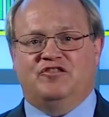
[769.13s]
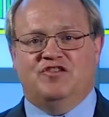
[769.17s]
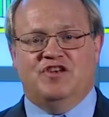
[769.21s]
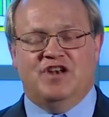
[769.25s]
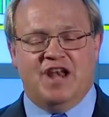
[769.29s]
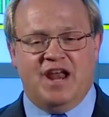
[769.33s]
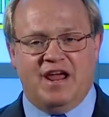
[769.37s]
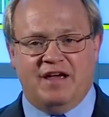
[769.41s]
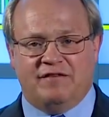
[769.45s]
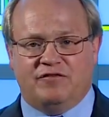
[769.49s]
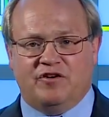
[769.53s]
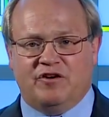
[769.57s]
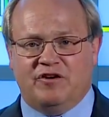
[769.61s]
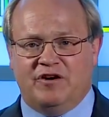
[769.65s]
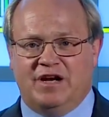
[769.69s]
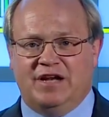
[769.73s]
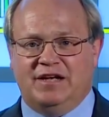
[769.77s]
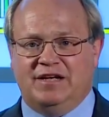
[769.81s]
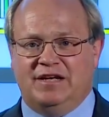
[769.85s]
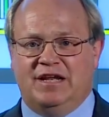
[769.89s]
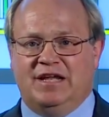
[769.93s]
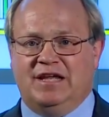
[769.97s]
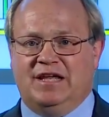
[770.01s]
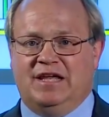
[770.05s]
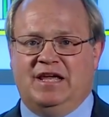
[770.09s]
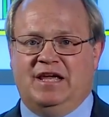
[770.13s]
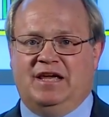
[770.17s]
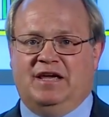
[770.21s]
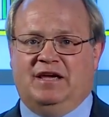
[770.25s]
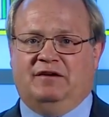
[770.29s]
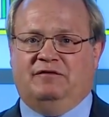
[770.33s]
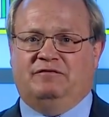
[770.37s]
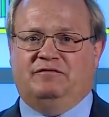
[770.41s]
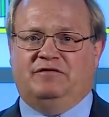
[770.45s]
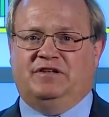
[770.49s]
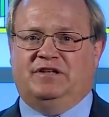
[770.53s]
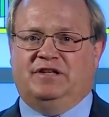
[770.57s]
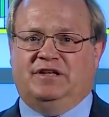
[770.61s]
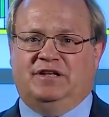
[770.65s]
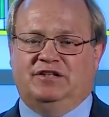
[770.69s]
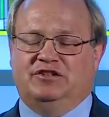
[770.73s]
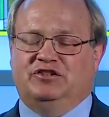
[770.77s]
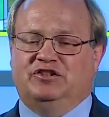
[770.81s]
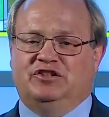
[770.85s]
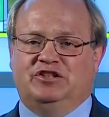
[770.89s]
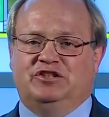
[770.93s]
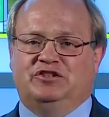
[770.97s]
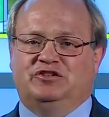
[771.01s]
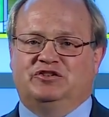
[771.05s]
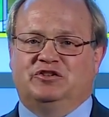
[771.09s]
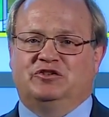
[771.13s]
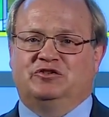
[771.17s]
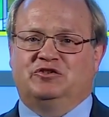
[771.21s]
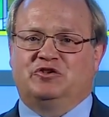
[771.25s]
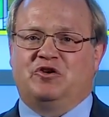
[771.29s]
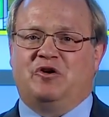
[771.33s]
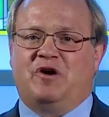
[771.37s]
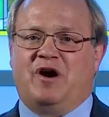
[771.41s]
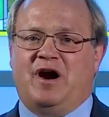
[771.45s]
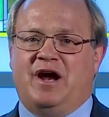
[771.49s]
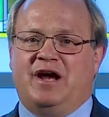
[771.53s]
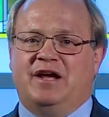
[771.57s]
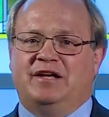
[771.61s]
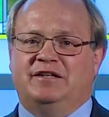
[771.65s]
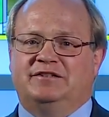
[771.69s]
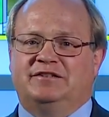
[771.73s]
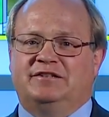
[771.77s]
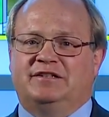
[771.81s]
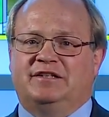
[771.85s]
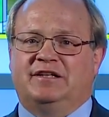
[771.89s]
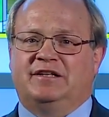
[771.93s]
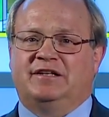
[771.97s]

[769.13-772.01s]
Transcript: never ending gift in Jesus Christ.